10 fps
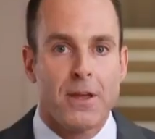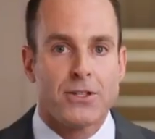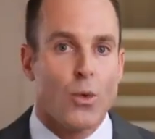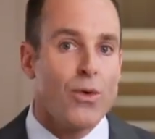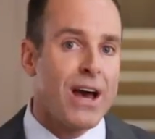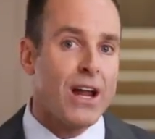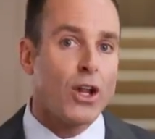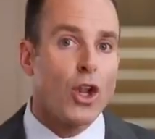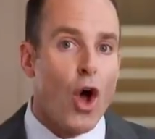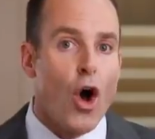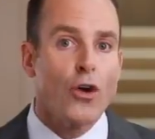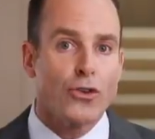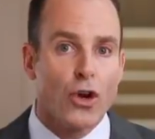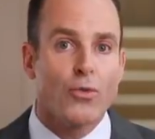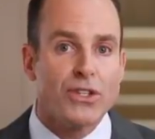So we've got a
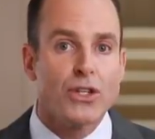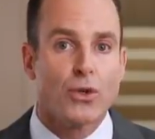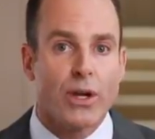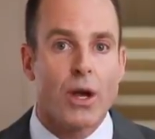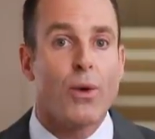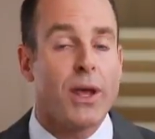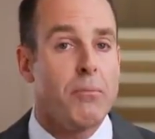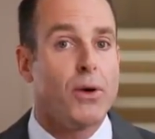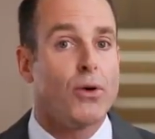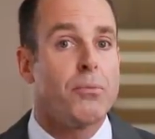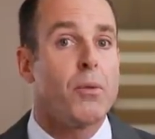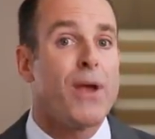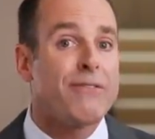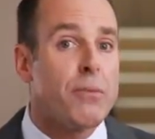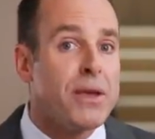long-term residual income we can build, but we
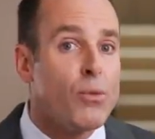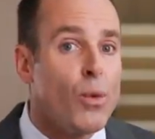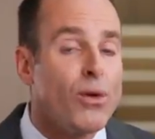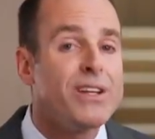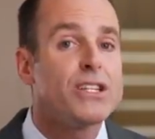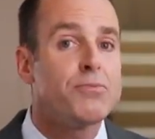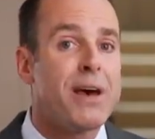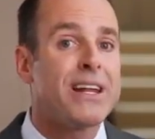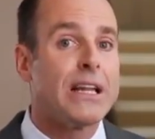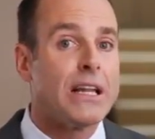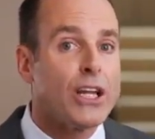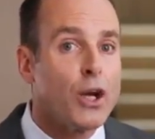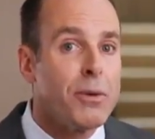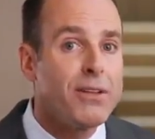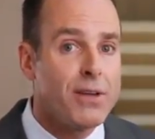have to be willing to spend a little
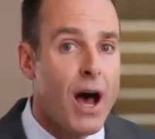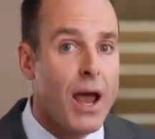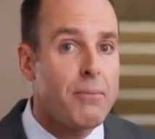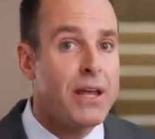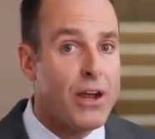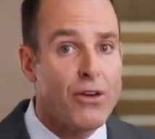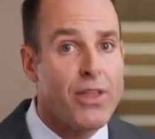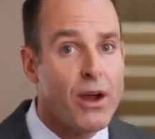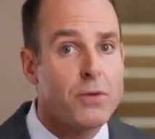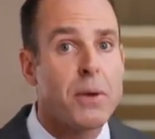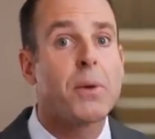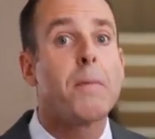bit of time here and there to be able to